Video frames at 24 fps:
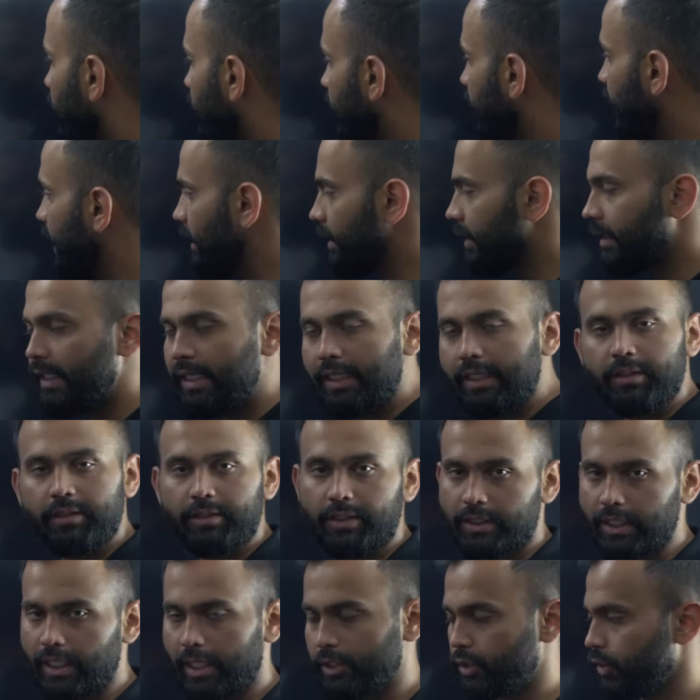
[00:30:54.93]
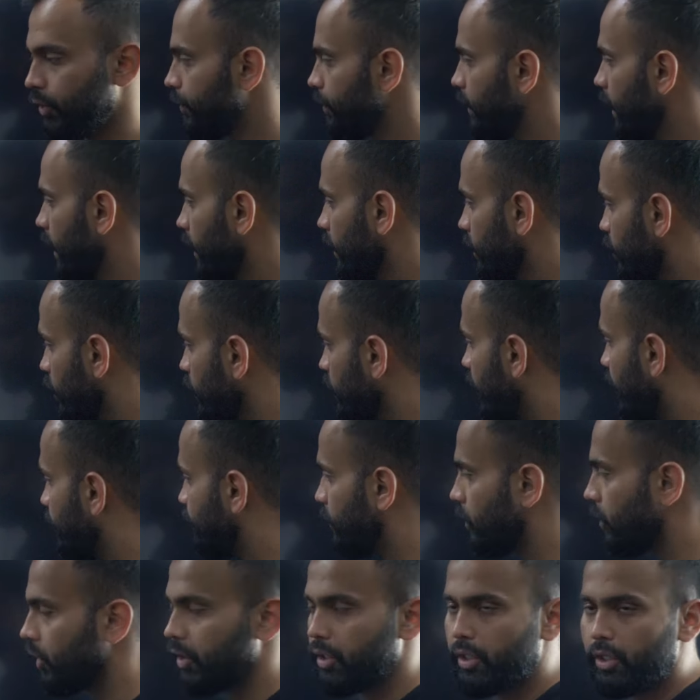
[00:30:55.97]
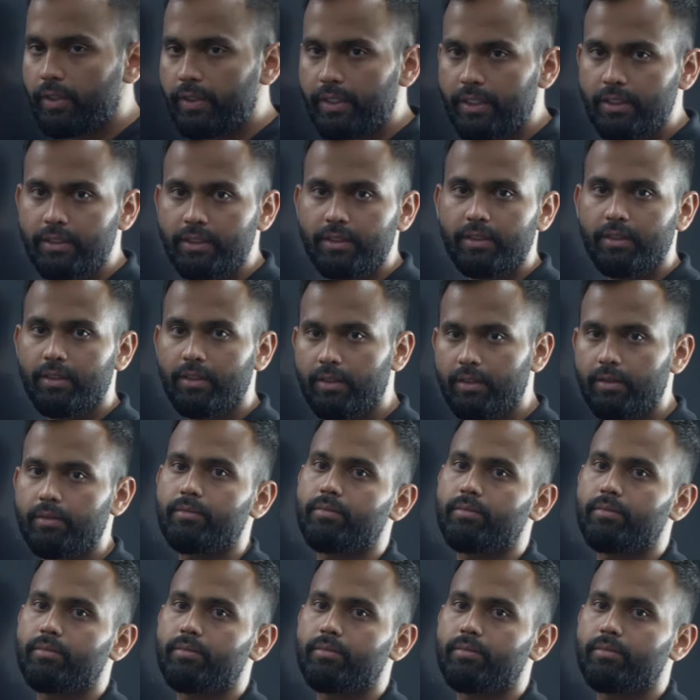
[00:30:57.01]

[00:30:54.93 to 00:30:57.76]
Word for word: E is the charge of the electron, epsilon naught is